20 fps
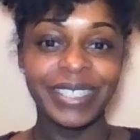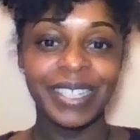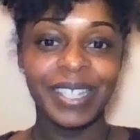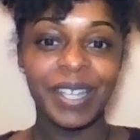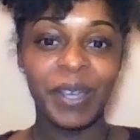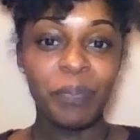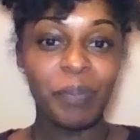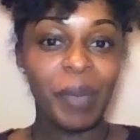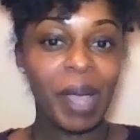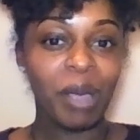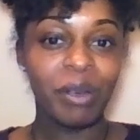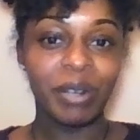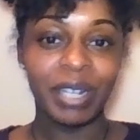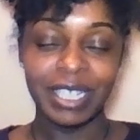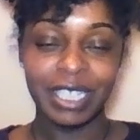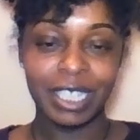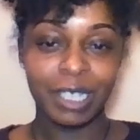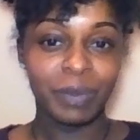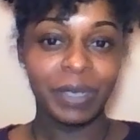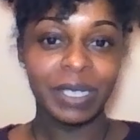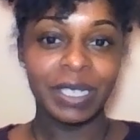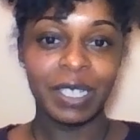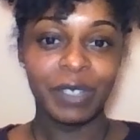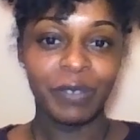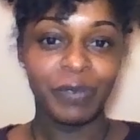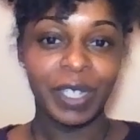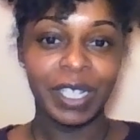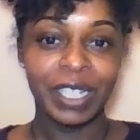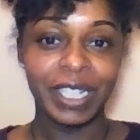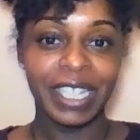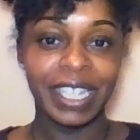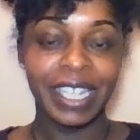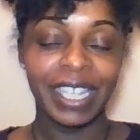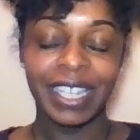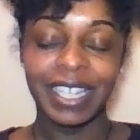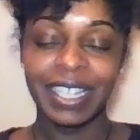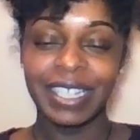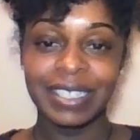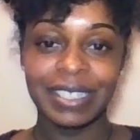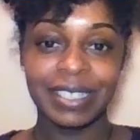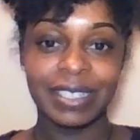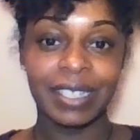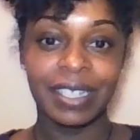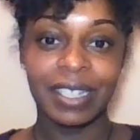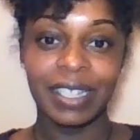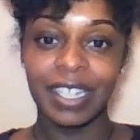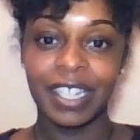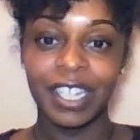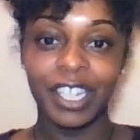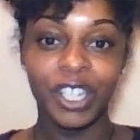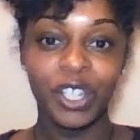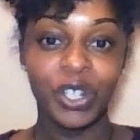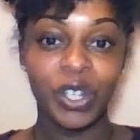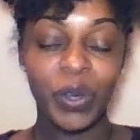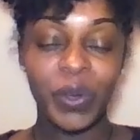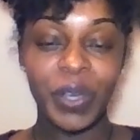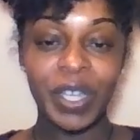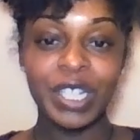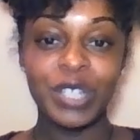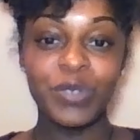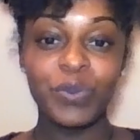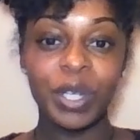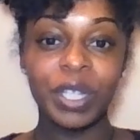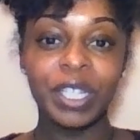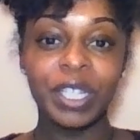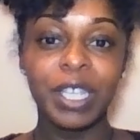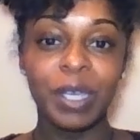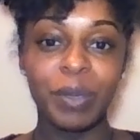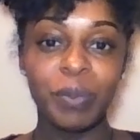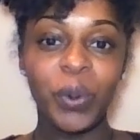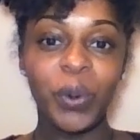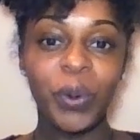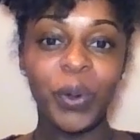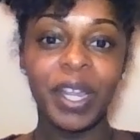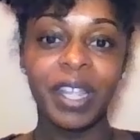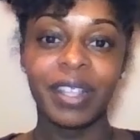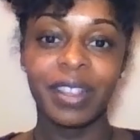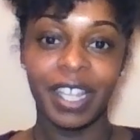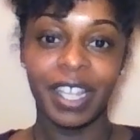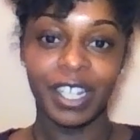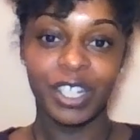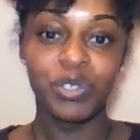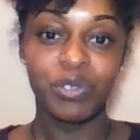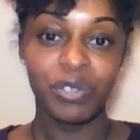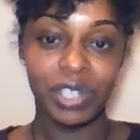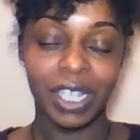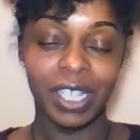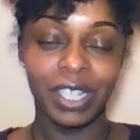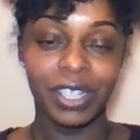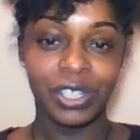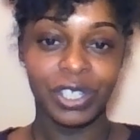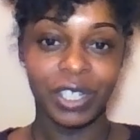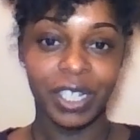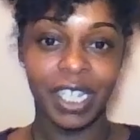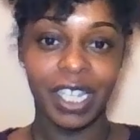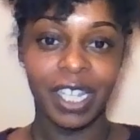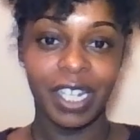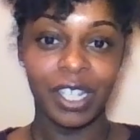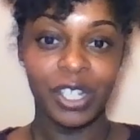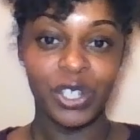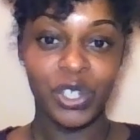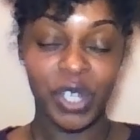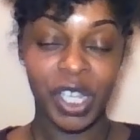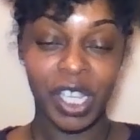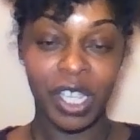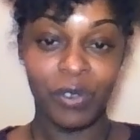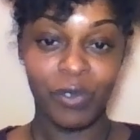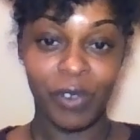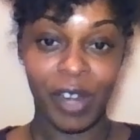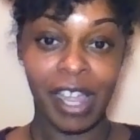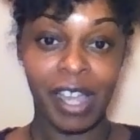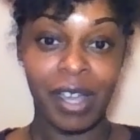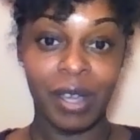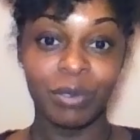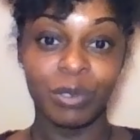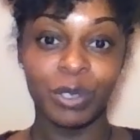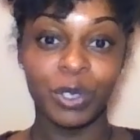about it specifically, because you know it's really important that you change your energy around.